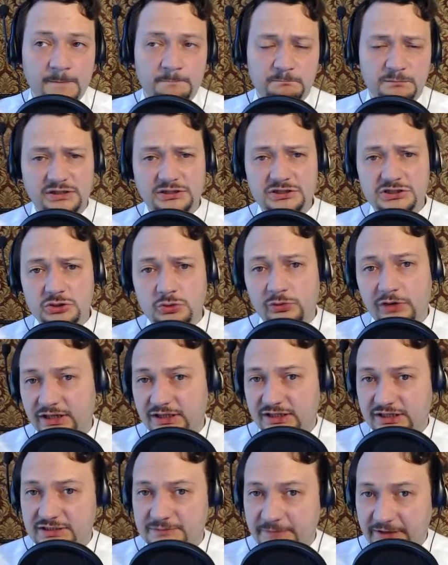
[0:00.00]
It is quite
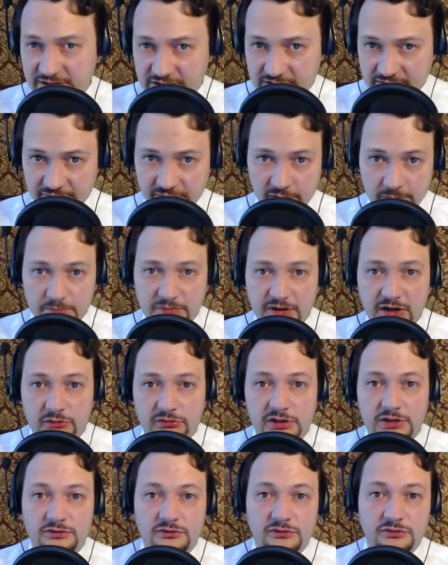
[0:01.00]
expensive
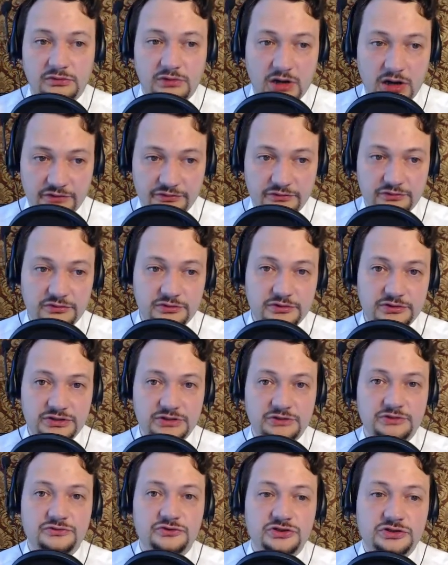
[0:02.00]
comparing to other
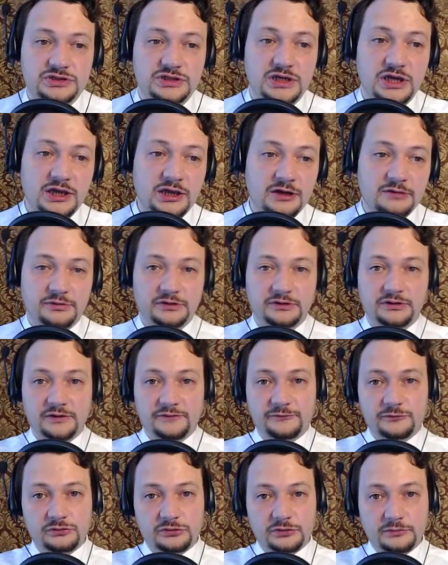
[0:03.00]
solutions, but
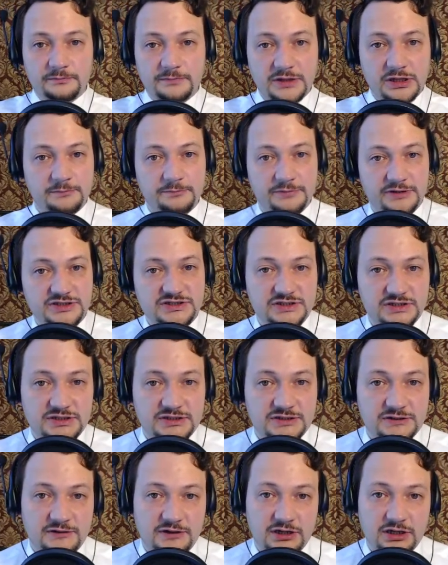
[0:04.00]
if you're a big
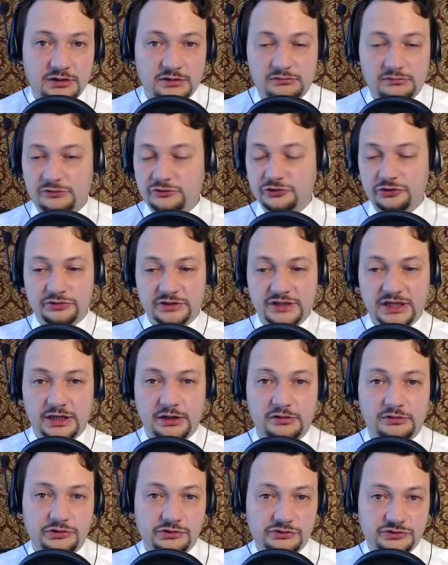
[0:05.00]
business, then you don't
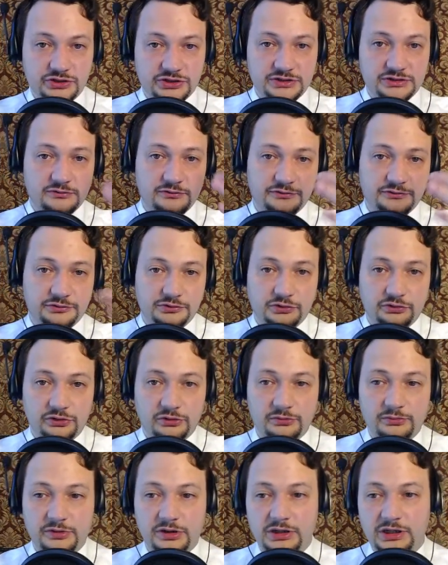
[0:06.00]
care. You just throw
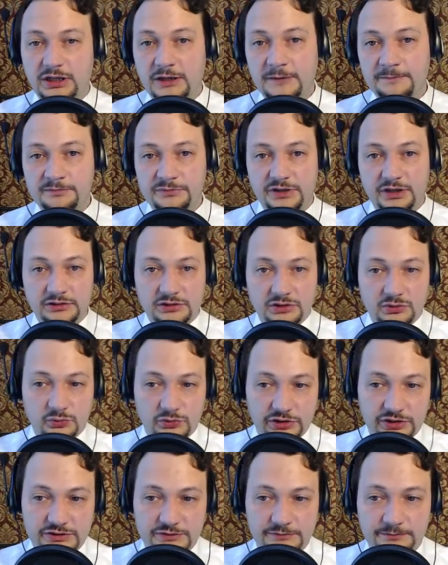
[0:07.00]
your money and it
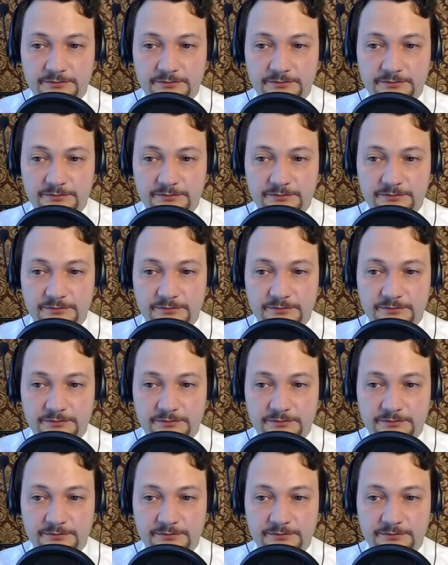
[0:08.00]
works.